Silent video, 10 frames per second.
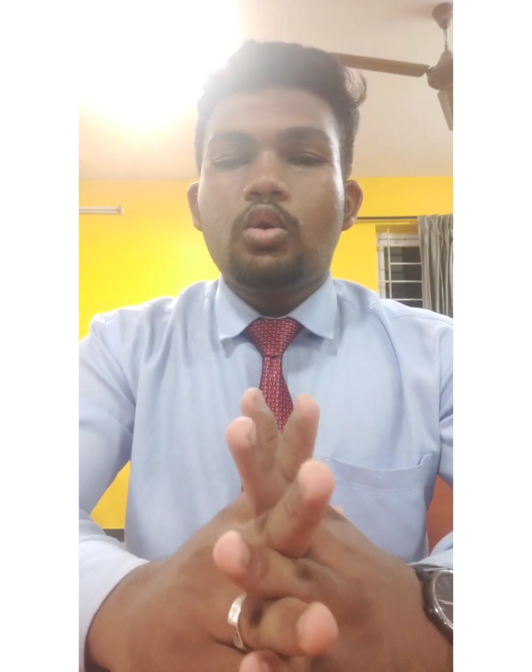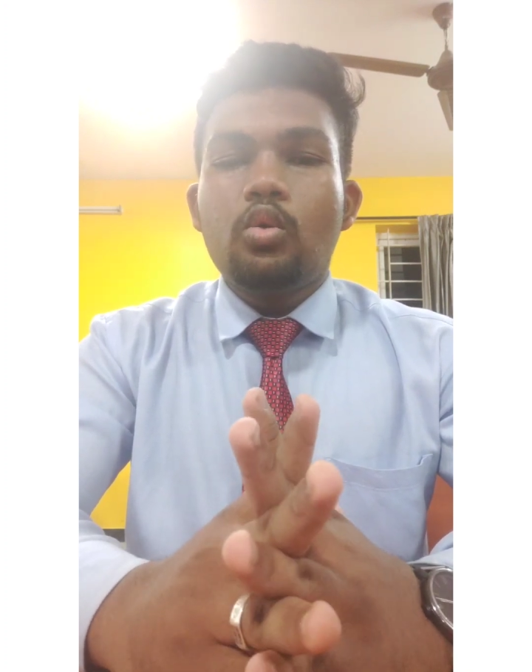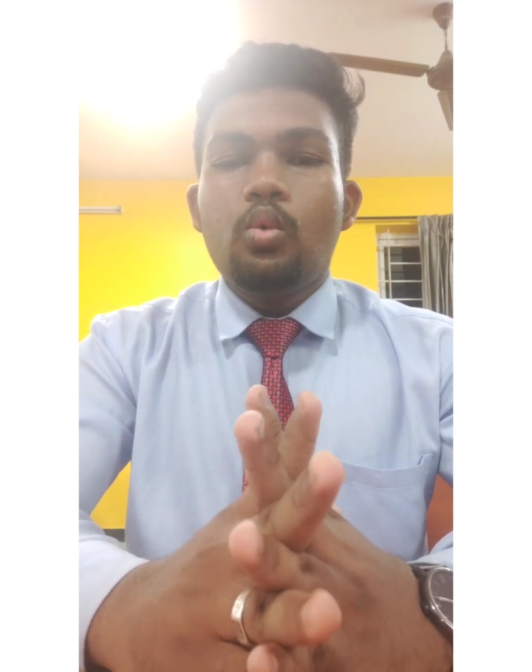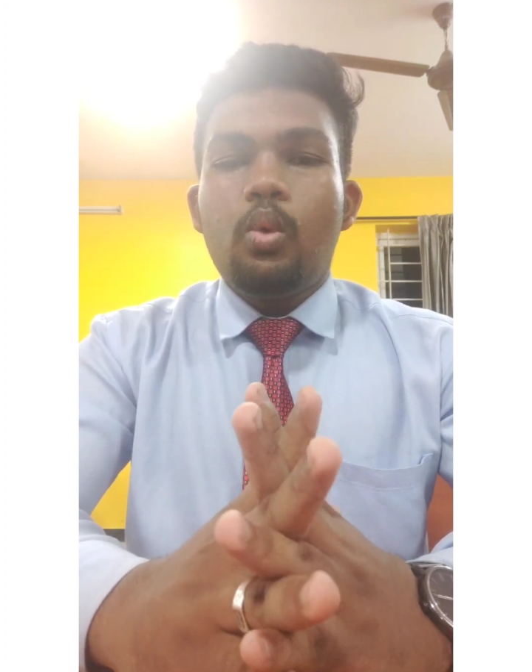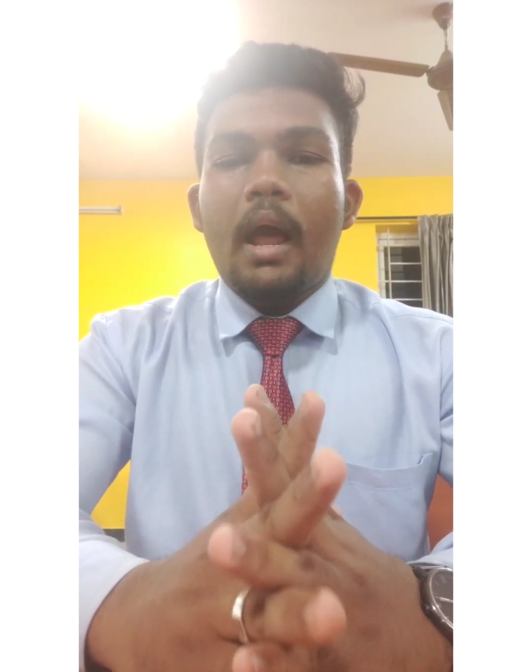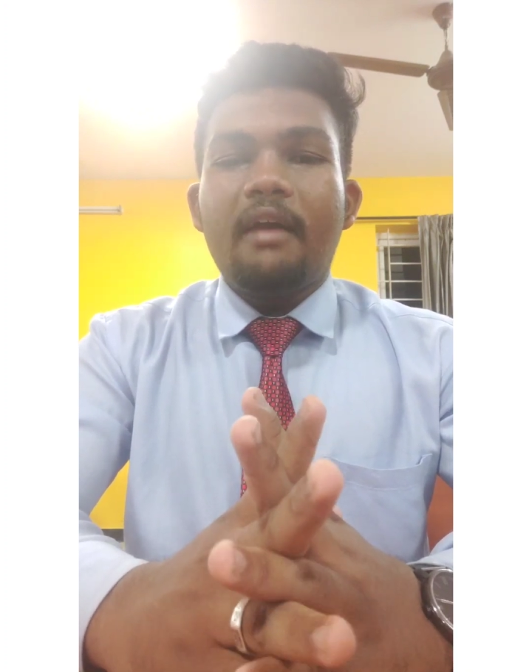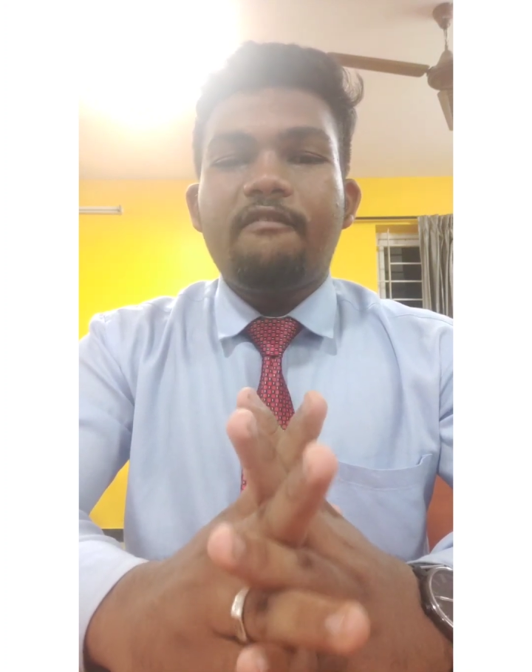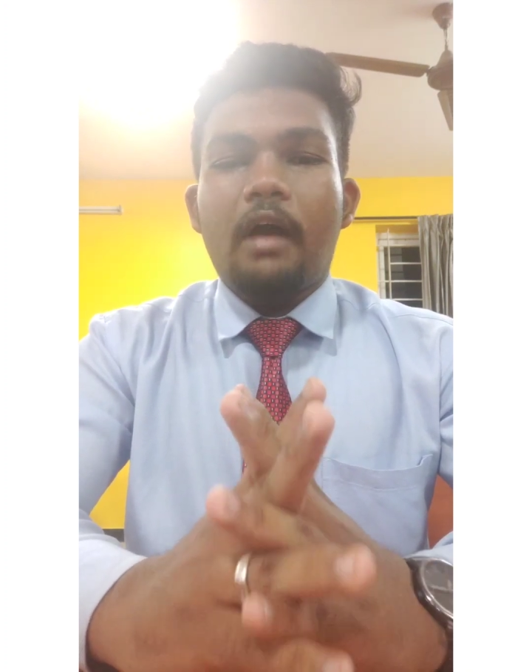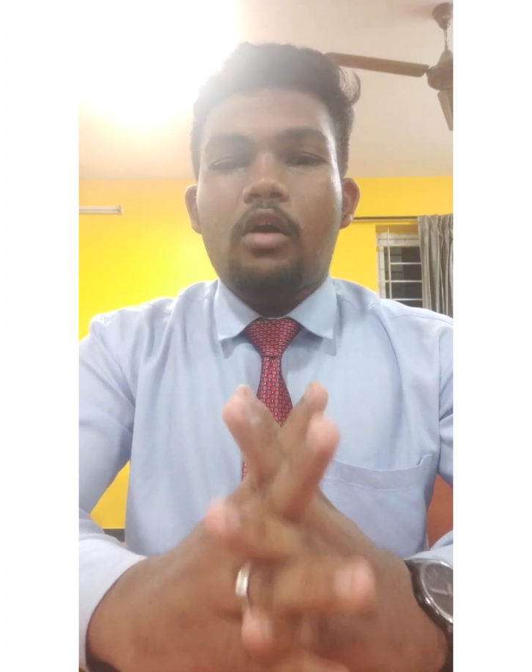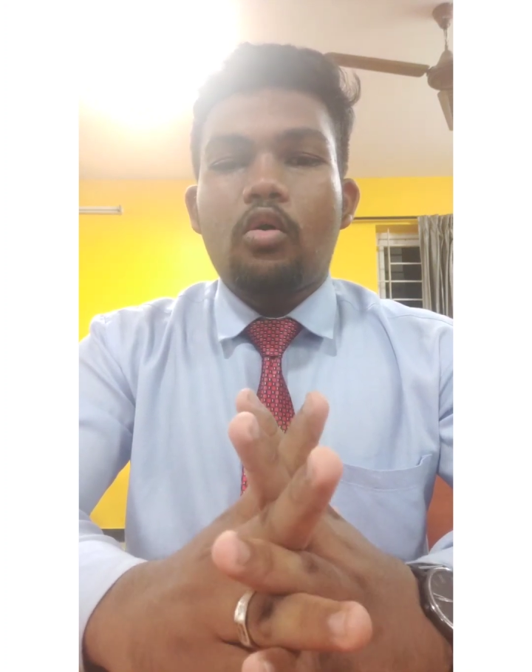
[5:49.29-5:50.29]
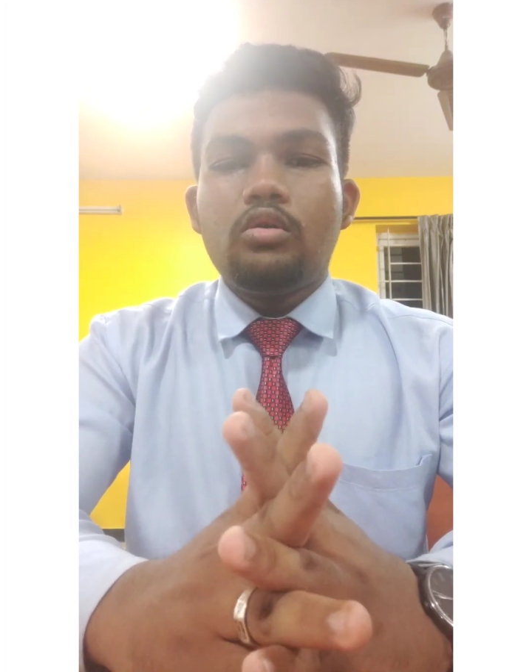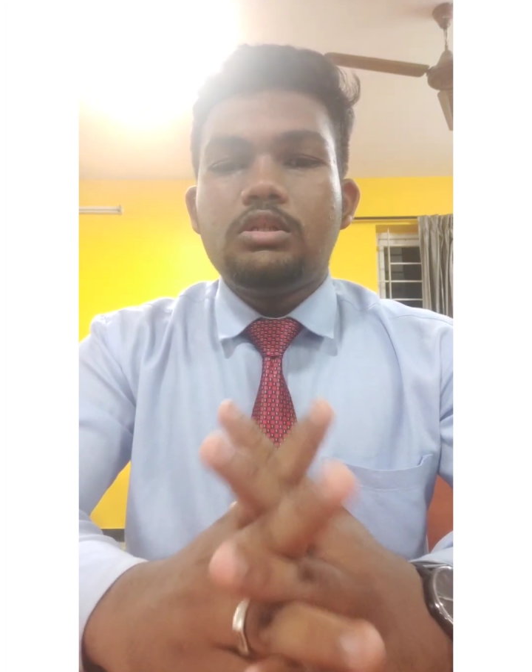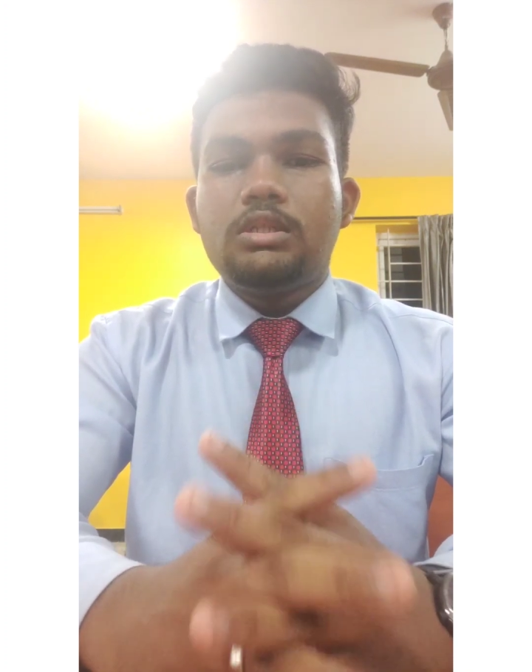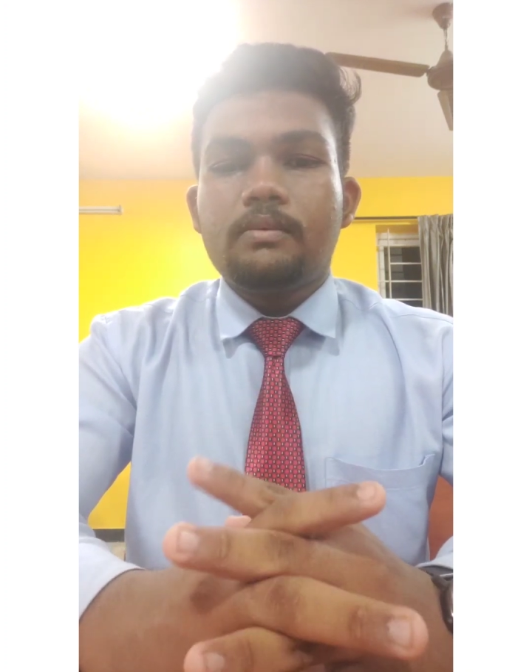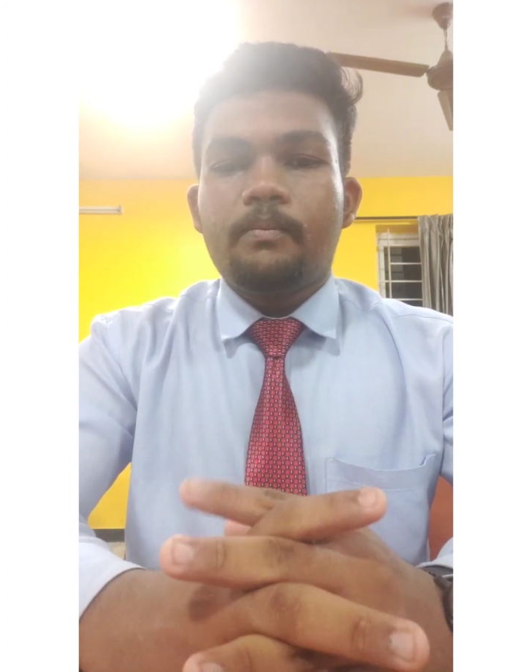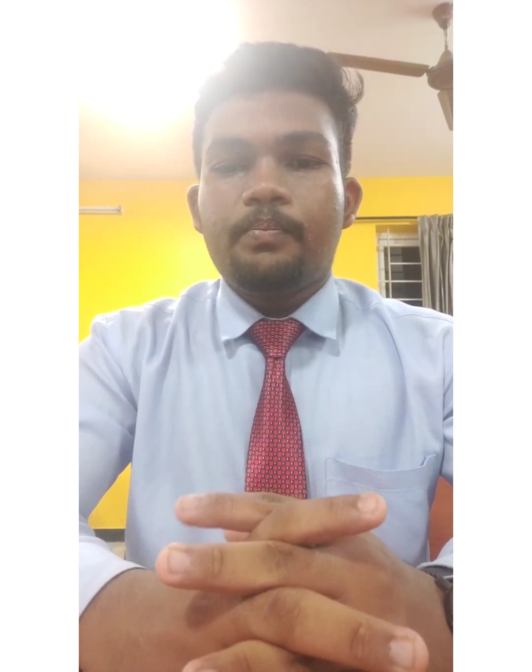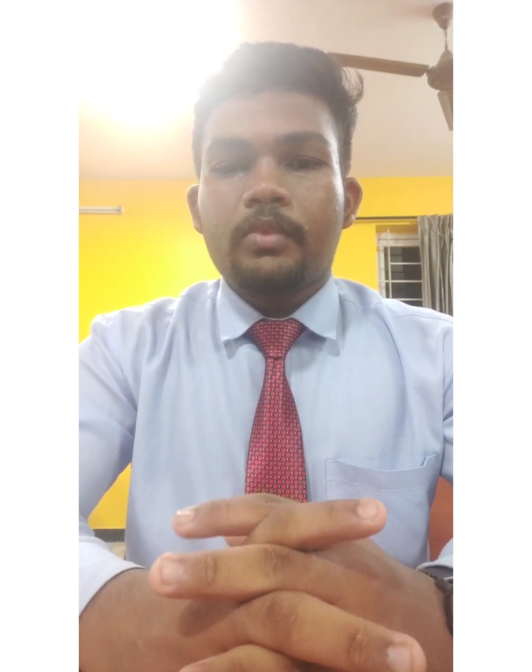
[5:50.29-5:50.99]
through life accounts.